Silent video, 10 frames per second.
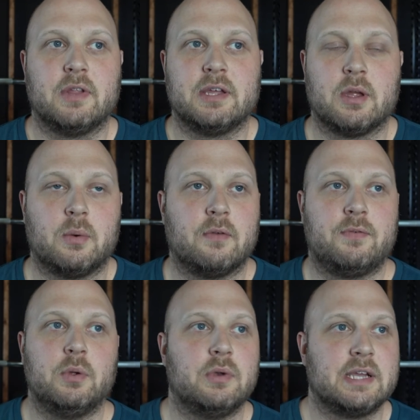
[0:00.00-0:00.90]
Like there were a
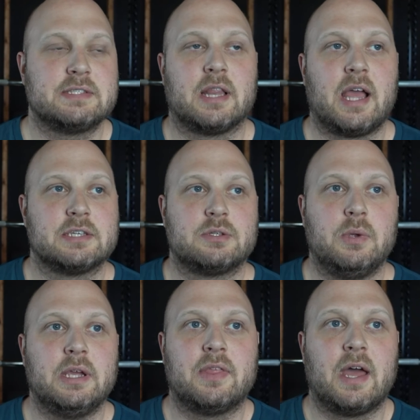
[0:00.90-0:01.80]
few nights last
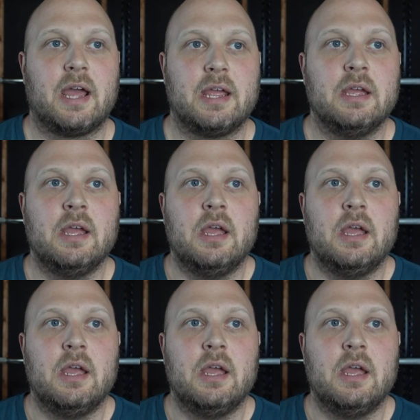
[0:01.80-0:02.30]
week that I,